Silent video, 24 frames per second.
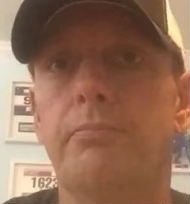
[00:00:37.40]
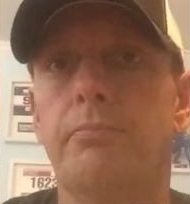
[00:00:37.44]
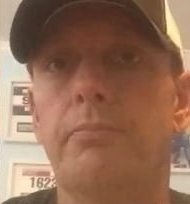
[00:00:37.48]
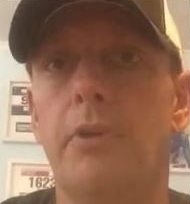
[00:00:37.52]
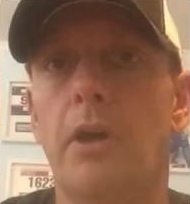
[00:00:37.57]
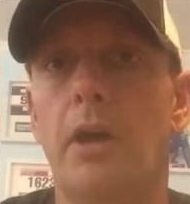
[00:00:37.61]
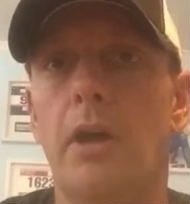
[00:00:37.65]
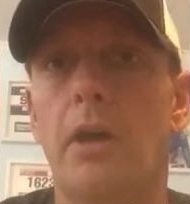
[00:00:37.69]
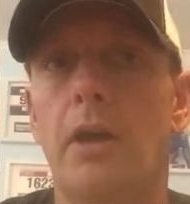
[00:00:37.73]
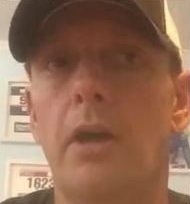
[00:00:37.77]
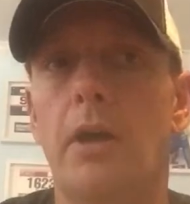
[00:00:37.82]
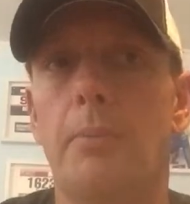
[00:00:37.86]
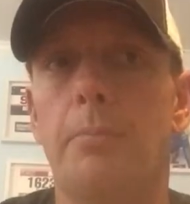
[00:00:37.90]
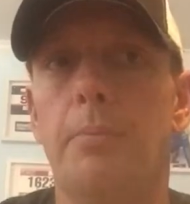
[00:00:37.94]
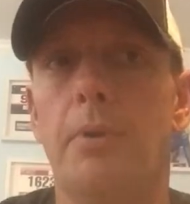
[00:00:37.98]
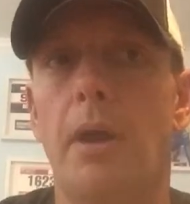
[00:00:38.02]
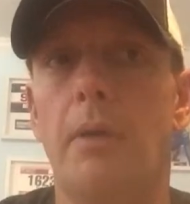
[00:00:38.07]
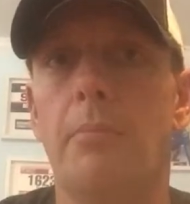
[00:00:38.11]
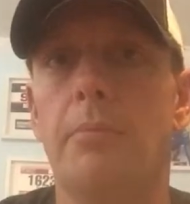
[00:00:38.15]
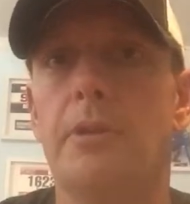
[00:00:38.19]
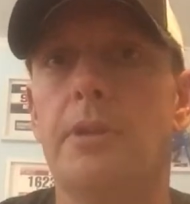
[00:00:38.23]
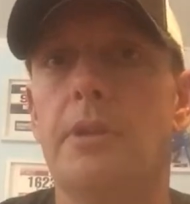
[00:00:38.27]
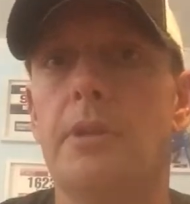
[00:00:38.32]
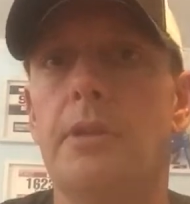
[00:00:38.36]

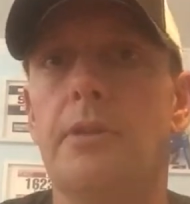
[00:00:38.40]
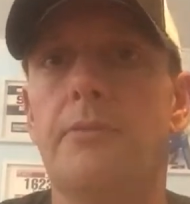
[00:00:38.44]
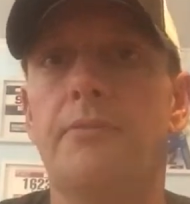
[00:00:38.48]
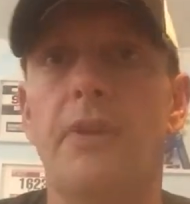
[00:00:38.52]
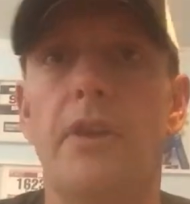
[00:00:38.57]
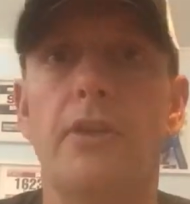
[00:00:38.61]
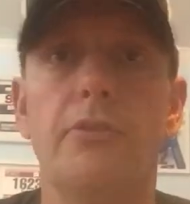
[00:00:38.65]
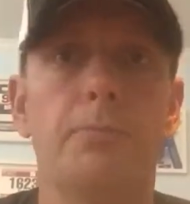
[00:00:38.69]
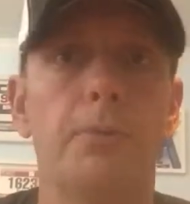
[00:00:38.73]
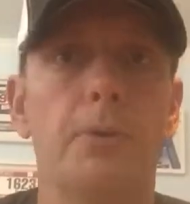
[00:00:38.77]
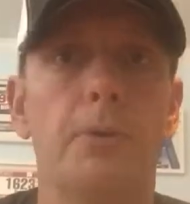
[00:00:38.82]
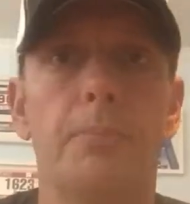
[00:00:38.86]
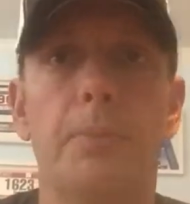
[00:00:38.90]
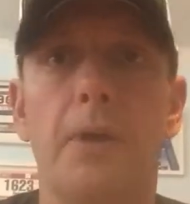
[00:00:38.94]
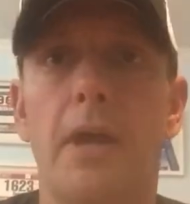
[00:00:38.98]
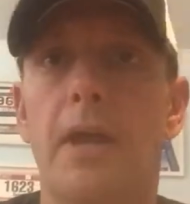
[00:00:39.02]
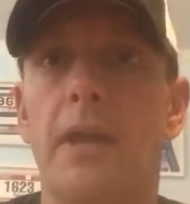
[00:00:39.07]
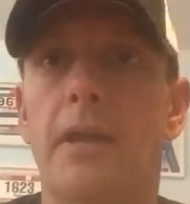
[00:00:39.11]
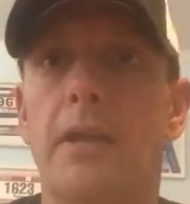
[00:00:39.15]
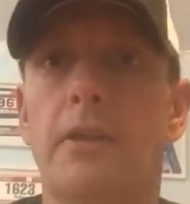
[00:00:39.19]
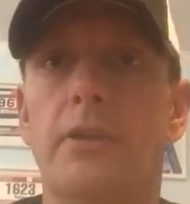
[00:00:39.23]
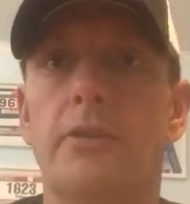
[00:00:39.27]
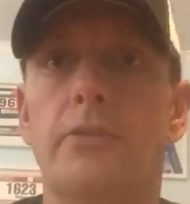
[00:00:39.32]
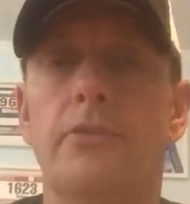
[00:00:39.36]
Probably Facebook
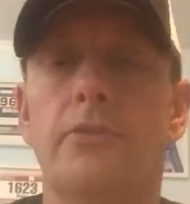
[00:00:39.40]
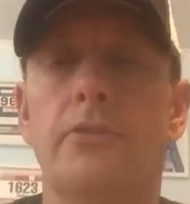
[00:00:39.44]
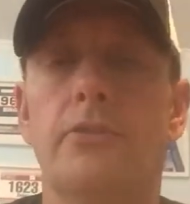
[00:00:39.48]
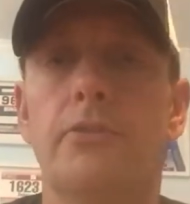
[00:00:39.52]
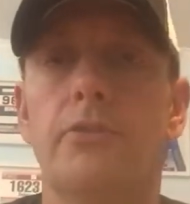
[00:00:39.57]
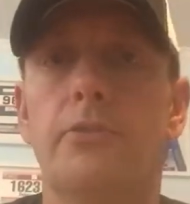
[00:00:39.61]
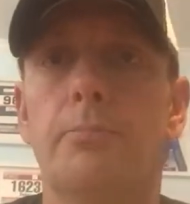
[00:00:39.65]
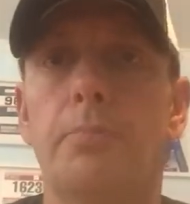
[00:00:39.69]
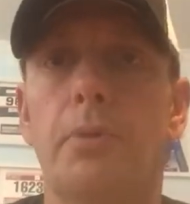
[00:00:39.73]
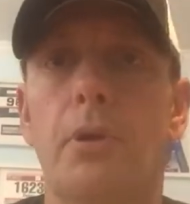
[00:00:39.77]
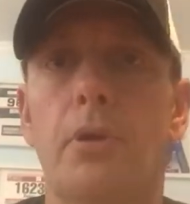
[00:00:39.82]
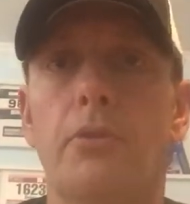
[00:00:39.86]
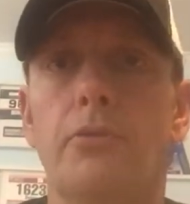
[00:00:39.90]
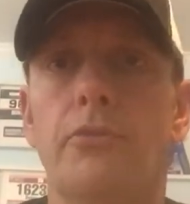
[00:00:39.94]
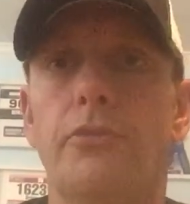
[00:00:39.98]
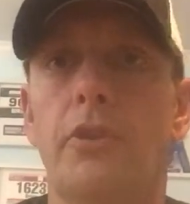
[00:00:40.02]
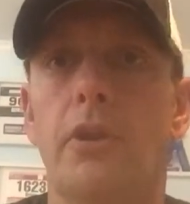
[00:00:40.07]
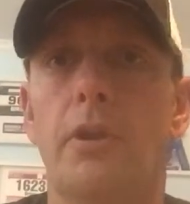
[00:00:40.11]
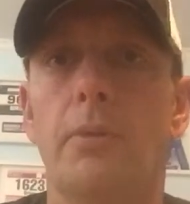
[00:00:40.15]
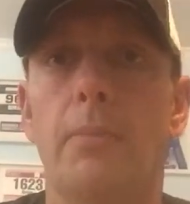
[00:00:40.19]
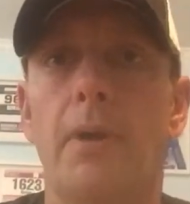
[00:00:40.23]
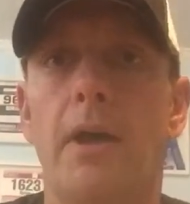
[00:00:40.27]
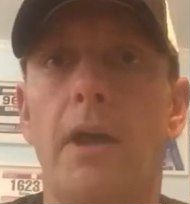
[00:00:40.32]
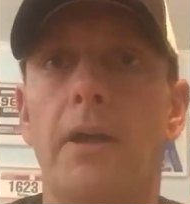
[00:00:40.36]
pages
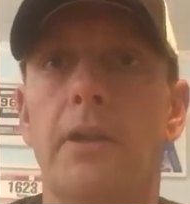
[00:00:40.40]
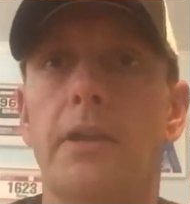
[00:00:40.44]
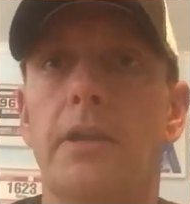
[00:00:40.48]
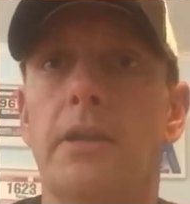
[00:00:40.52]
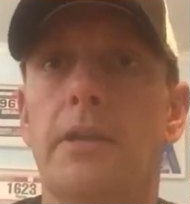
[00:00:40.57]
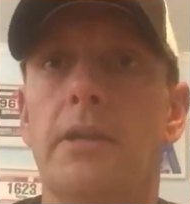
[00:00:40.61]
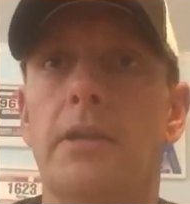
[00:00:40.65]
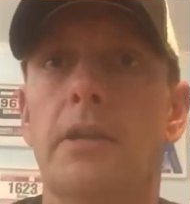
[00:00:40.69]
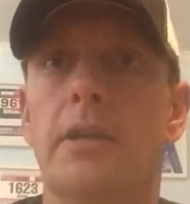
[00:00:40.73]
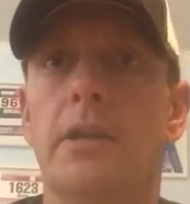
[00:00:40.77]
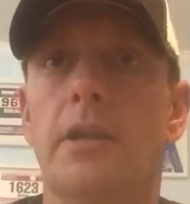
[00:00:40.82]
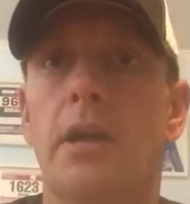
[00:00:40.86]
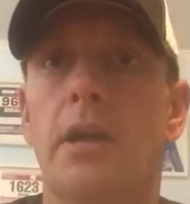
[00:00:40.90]
posting about it.